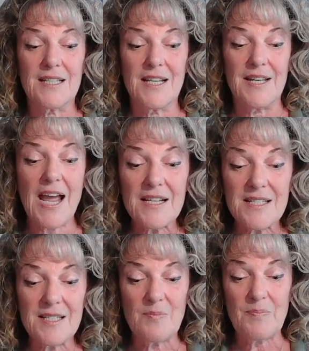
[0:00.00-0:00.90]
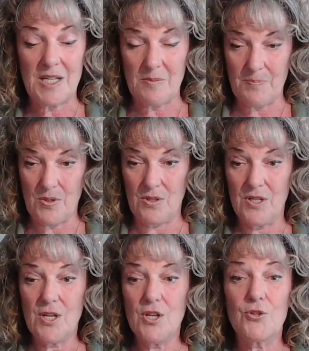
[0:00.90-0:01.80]
connect
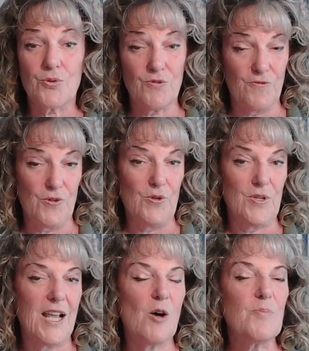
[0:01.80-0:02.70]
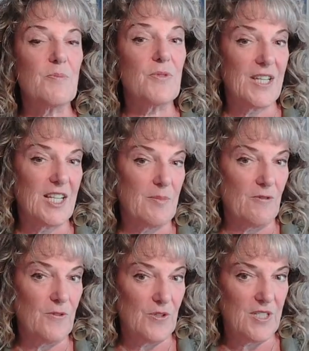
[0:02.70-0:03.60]
people through food and help them think
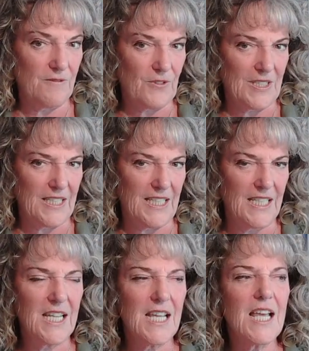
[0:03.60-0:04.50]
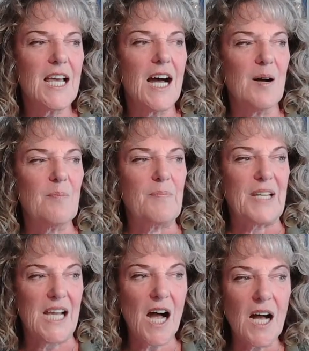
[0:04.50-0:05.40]
about food differently
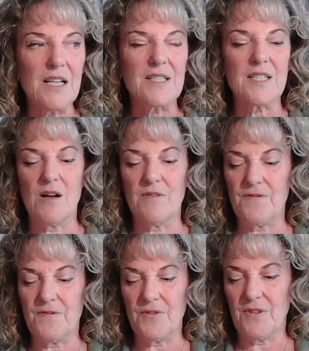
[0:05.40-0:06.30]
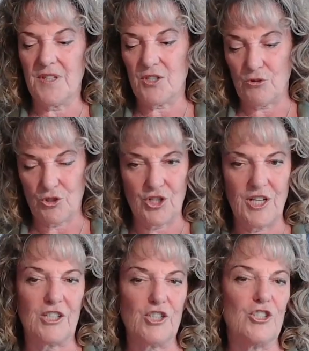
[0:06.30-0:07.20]
because of the social
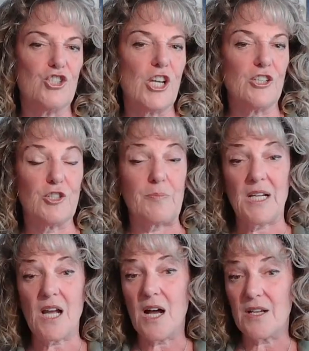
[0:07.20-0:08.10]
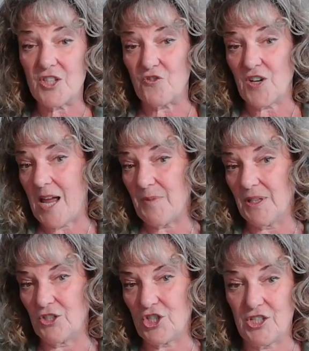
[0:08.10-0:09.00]
connections changing, because of the
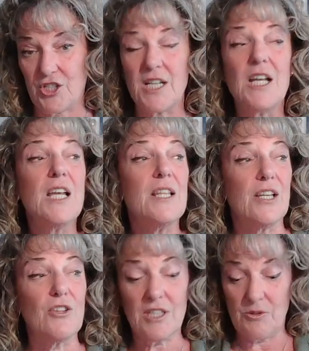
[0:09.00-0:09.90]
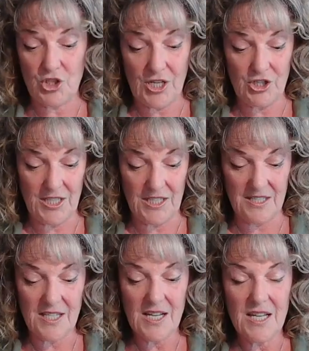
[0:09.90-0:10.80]
vocabulary changing. The other thing that's changing
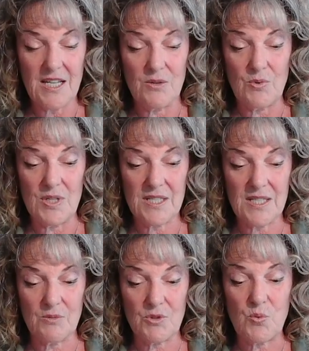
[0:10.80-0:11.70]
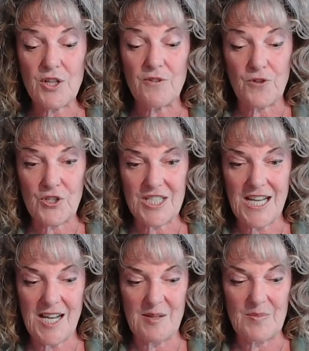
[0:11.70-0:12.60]
is it was one of the first
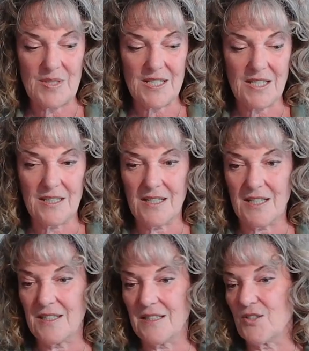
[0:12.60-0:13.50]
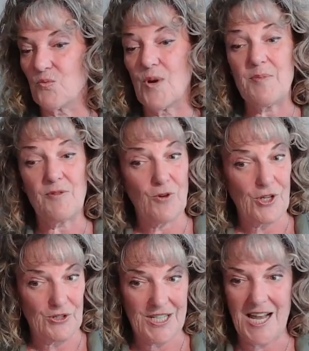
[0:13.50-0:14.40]
times, and this way before
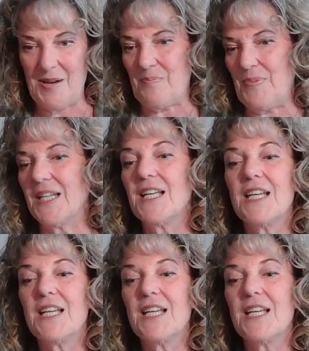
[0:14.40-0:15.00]
your time, but